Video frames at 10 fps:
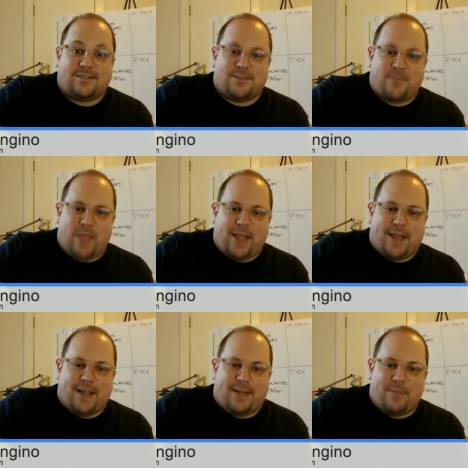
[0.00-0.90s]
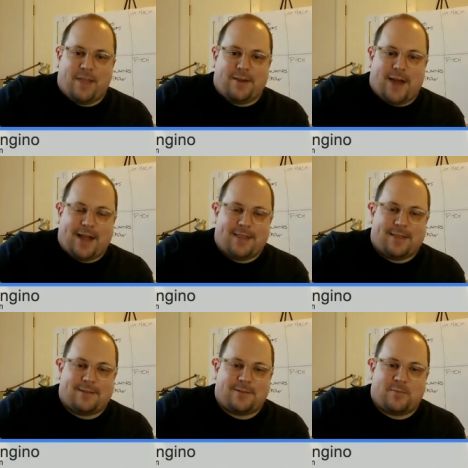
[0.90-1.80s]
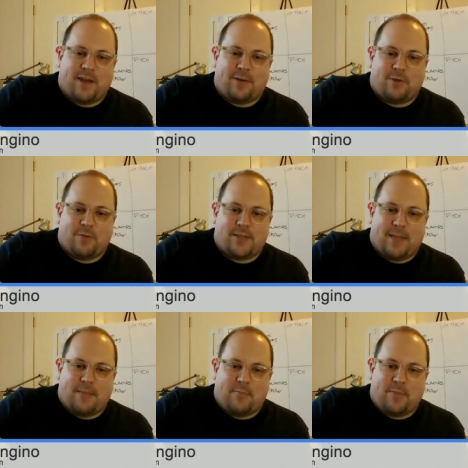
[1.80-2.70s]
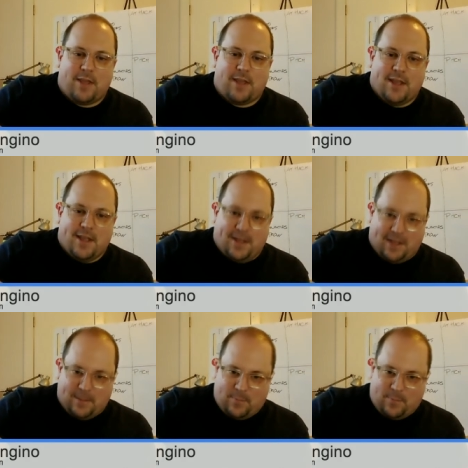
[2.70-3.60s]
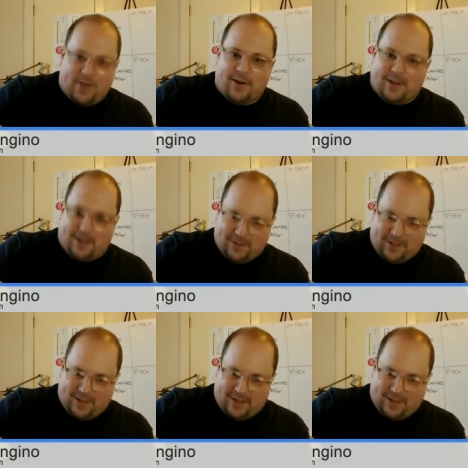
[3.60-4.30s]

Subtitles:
to make their hackathons better, what would that be? Peter, I'll